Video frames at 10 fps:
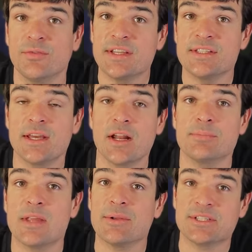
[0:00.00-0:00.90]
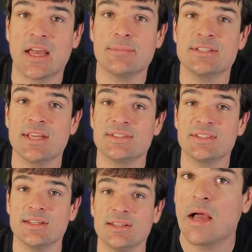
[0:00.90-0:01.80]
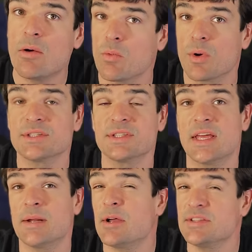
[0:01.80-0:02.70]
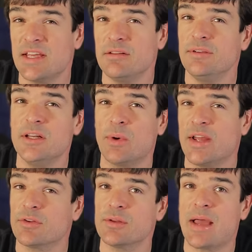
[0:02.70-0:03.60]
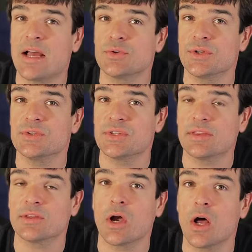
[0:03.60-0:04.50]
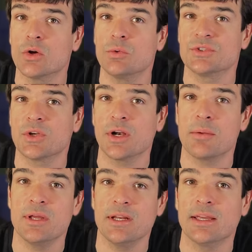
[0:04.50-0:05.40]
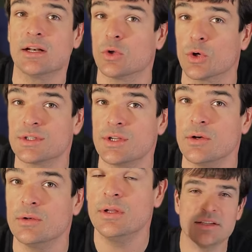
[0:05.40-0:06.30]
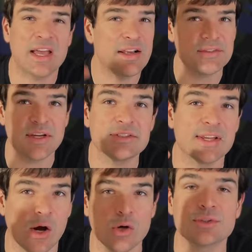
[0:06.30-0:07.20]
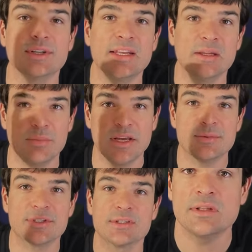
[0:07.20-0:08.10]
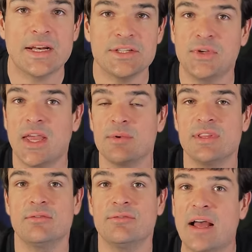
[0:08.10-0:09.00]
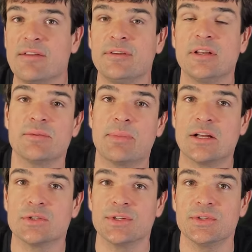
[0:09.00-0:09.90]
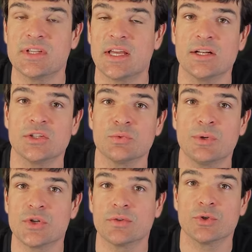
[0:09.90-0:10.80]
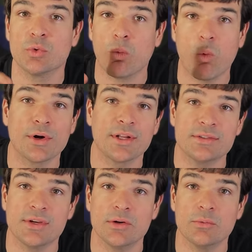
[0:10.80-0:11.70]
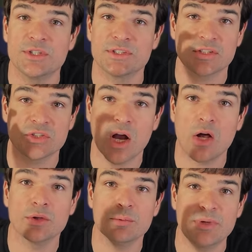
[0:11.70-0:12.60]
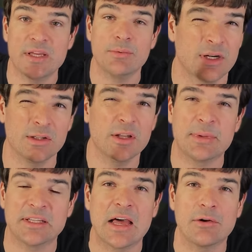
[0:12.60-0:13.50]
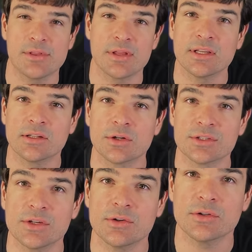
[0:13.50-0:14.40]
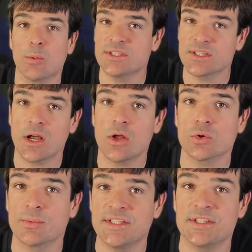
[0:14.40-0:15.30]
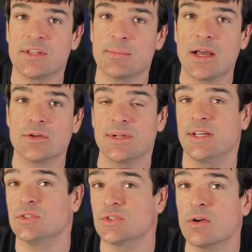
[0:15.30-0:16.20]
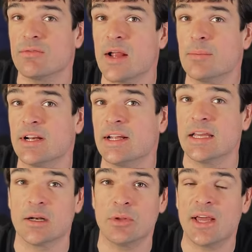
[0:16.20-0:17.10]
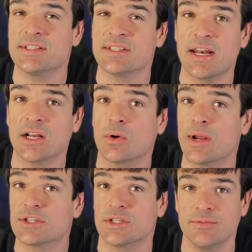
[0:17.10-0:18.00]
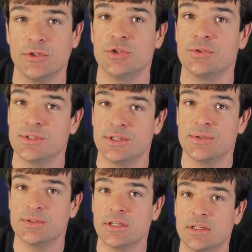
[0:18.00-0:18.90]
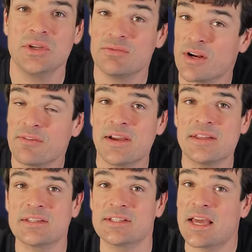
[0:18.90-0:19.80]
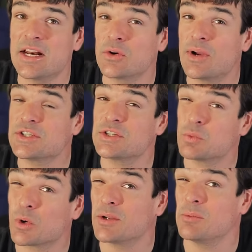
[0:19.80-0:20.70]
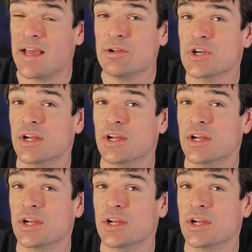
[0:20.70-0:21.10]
your fence set up, now it's time to test it. How it works is that about 10 feet away from the boundary you set, the collar will start emitting an alert tone. This kind of sounds like alternating beeps. Then as you get within 5 feet of the boundary you set, it'll switch over to a warning tone, which is a solid beep and a little bit louder than the alert tone. Once the collar reaches the boundary, it'll start vibrating and apply the static correction if you choose to use it. You can verify that the static correction is working without